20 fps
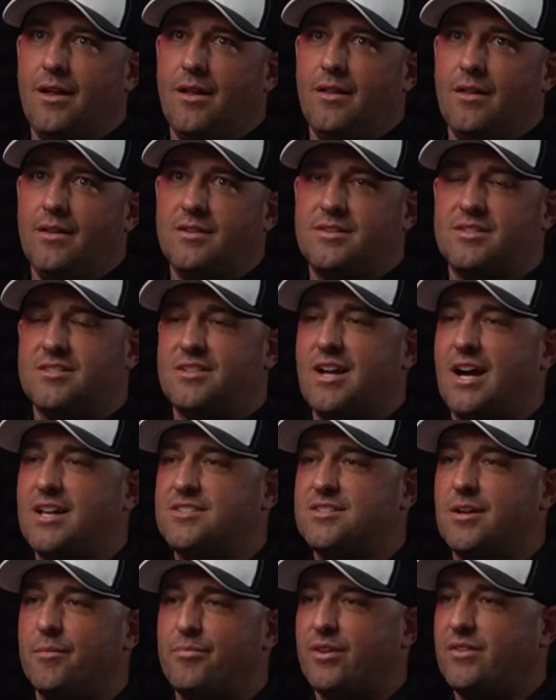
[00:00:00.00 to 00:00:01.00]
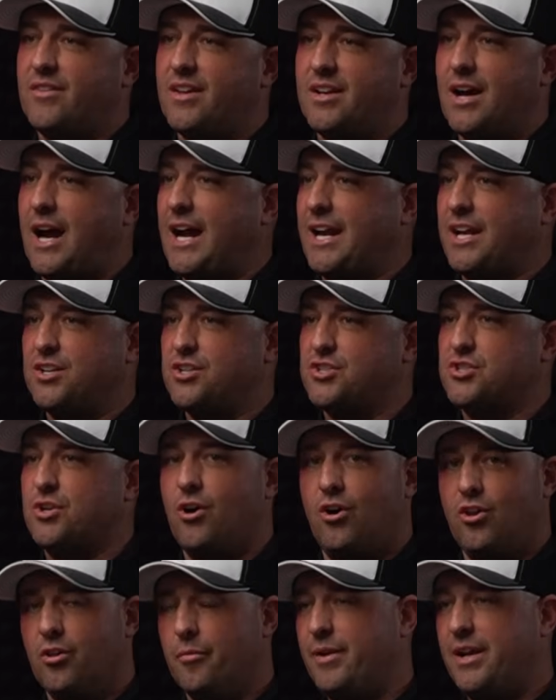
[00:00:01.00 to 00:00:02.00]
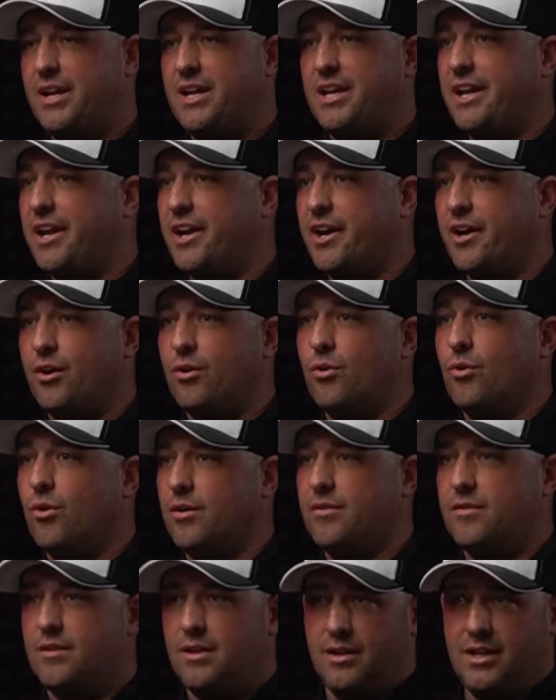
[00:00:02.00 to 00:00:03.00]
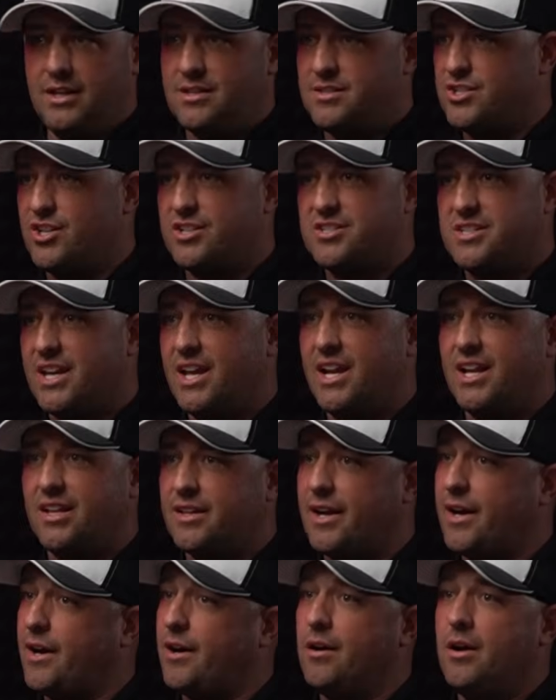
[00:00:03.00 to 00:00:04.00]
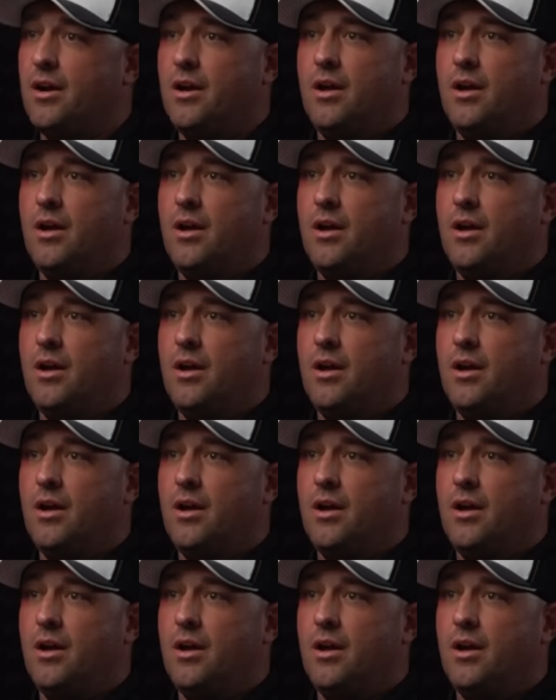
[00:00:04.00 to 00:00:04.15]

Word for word: this is not something that I can just call him in a year or he's just getting there.